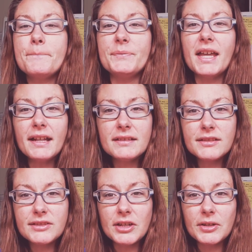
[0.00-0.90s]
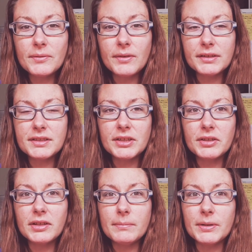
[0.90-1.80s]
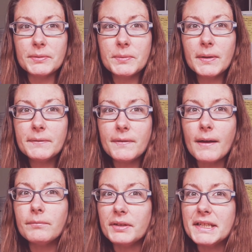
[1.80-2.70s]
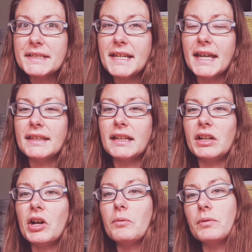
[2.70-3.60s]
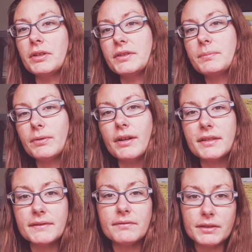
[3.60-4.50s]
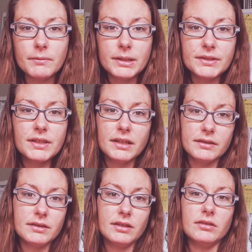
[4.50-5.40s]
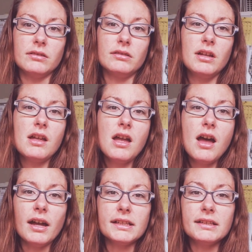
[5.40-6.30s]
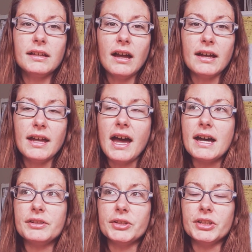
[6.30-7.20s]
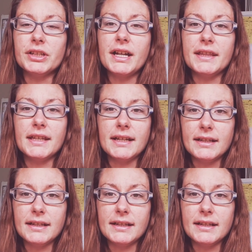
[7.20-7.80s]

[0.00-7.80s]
And that didn't start until about 25 weeks, and then it got worse, progressively worse, until I had her, and then